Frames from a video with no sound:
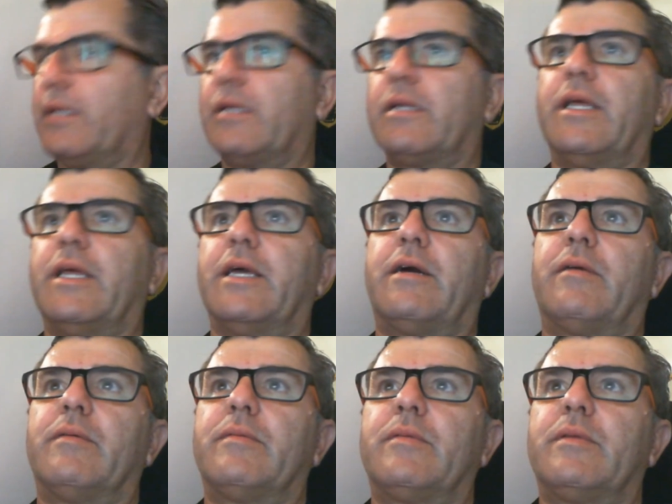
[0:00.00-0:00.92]
Now,
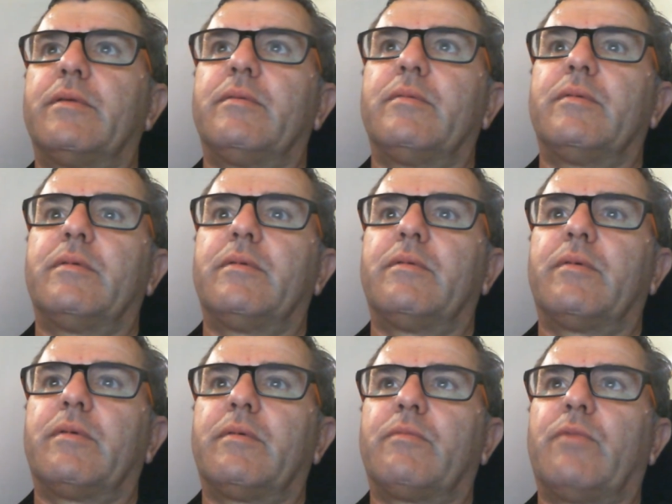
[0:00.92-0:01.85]

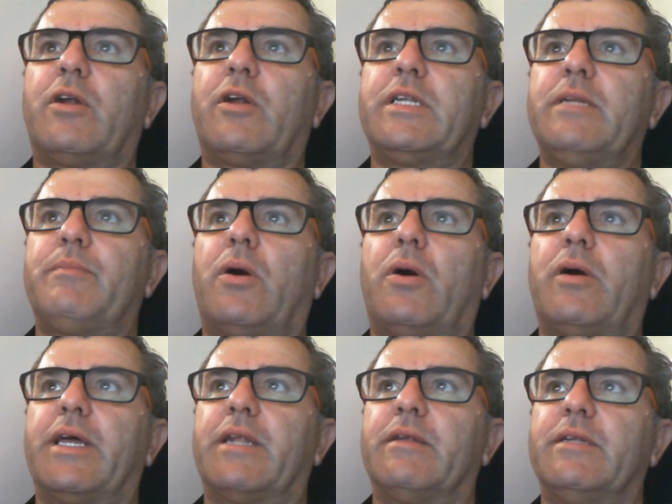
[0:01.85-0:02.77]
when I did
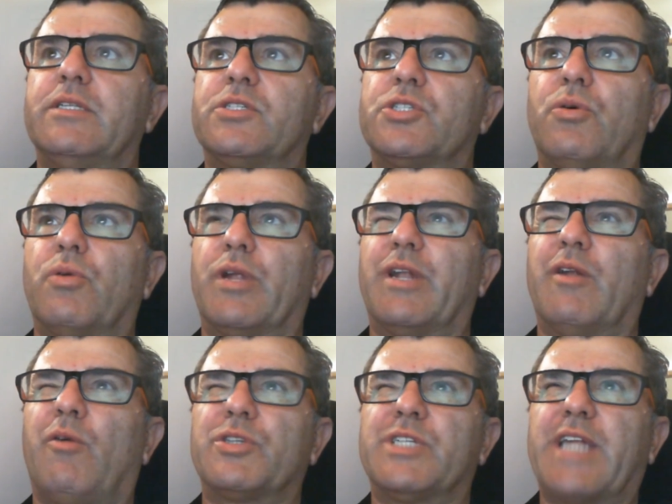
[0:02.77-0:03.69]
buy it and install it and I
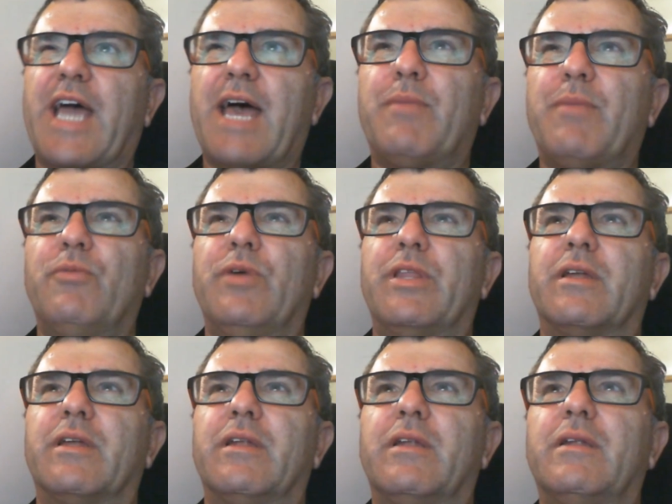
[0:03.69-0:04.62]
wasn't happy with it,